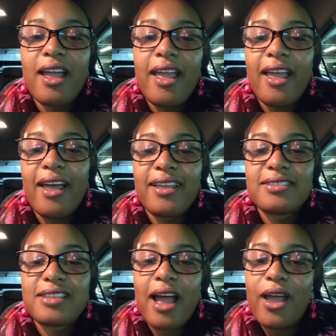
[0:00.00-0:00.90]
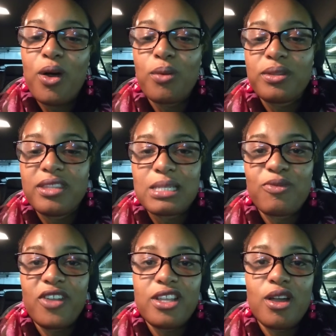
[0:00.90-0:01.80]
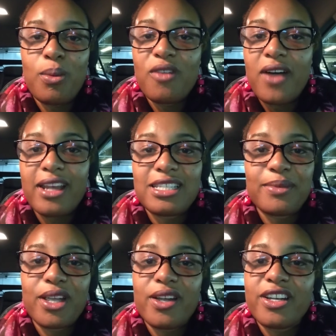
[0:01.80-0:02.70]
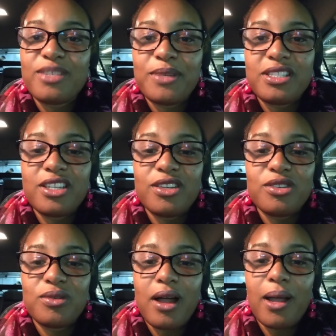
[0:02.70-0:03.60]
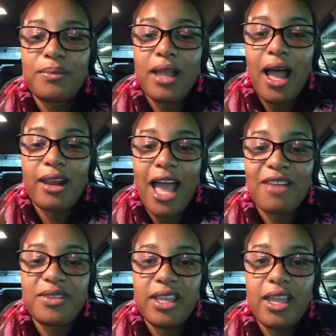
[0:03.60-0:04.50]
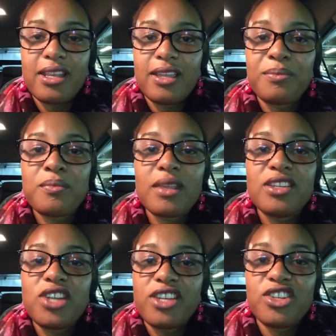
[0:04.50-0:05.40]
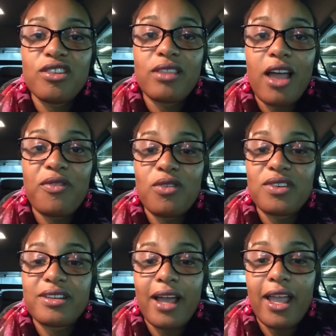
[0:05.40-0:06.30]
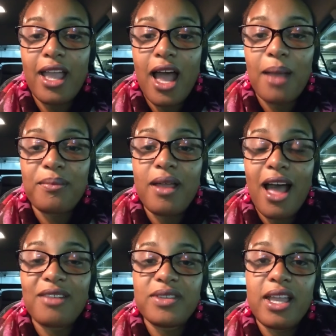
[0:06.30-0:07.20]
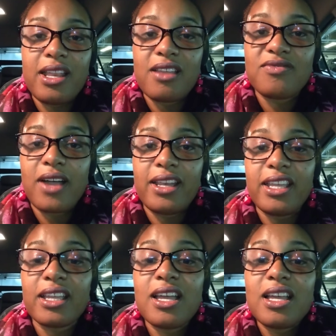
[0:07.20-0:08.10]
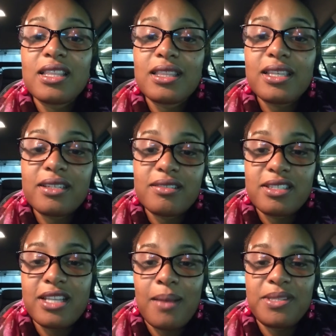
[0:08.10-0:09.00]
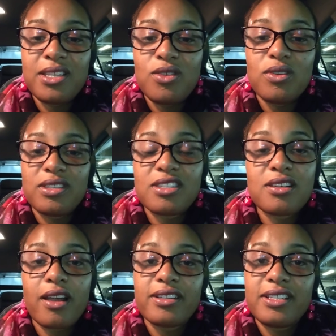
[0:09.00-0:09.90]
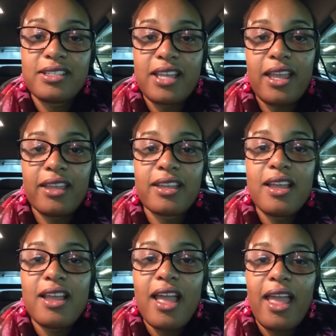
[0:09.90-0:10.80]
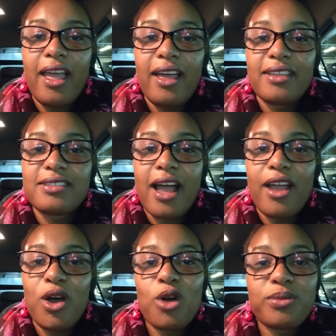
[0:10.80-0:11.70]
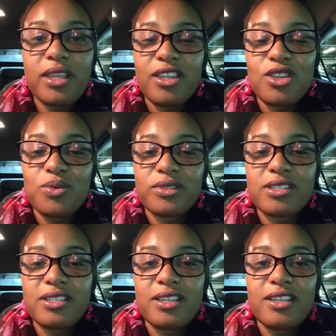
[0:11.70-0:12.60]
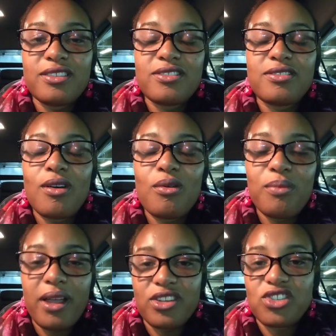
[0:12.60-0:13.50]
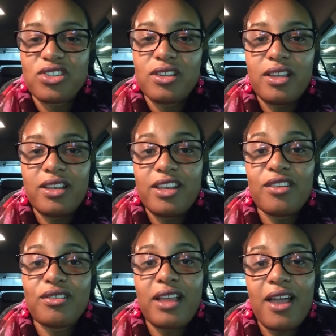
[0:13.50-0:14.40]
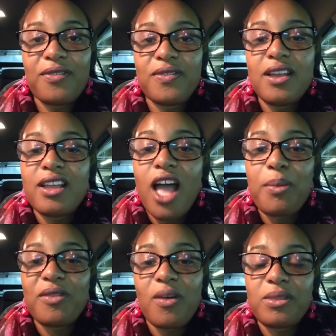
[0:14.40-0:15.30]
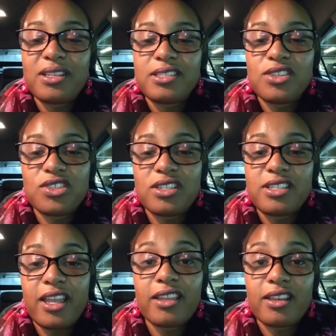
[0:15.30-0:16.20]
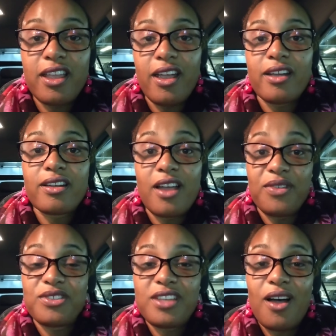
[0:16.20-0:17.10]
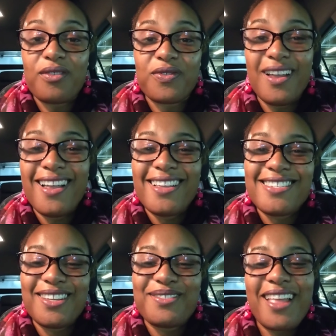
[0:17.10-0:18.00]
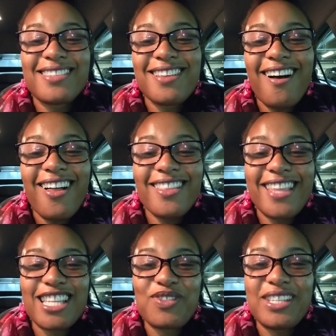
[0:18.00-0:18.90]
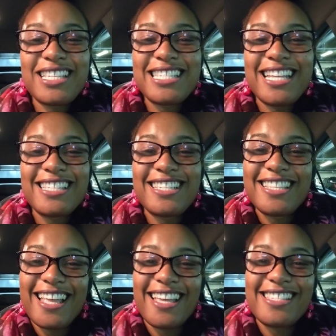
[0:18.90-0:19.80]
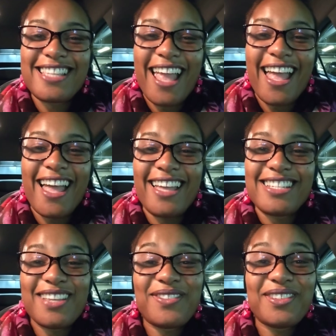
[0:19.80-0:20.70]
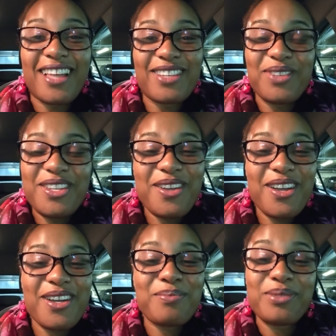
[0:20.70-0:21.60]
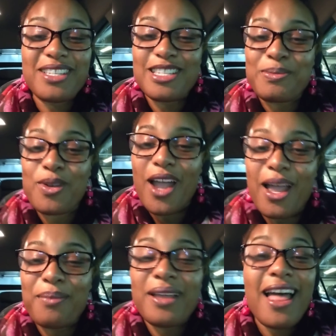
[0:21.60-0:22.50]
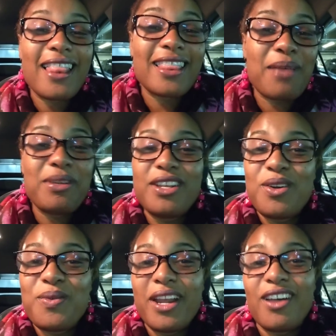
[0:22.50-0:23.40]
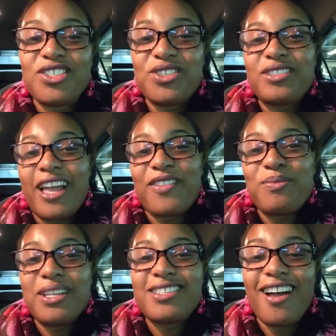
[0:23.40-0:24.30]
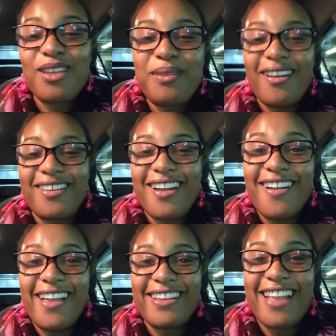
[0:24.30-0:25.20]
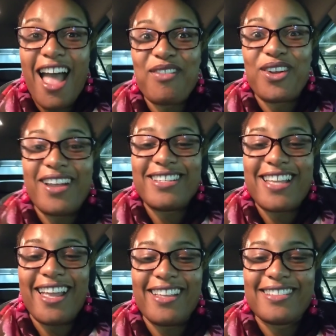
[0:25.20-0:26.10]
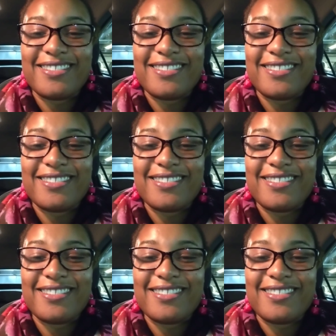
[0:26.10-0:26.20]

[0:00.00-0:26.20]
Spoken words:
And I hope that this video provided some encouragement to you. I'm not advocating changing your life overnight. I'm advocating finding little steps that you can start to take. And I hope that you will see so much good in your life coming from the decision to take good care of yourself. So that's all. Thanks for listening to this. And if you liked what you heard, please subscribe. Let me know what else you'd like for me to talk about. All right. Have a great day.